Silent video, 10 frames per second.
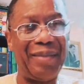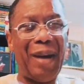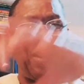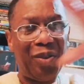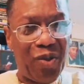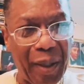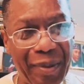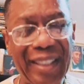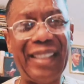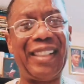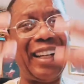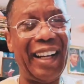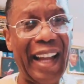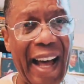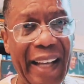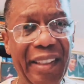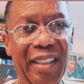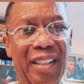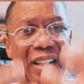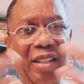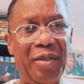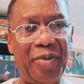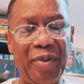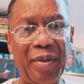Malcolm represents a lot of